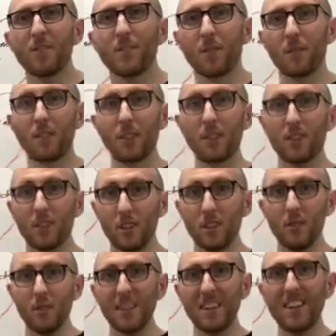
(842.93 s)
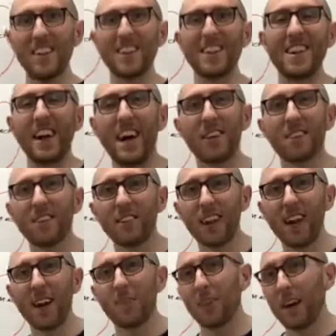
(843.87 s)
from the Human Anatomy
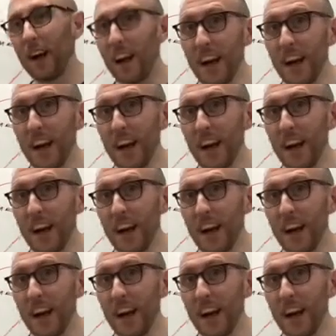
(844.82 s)
Lab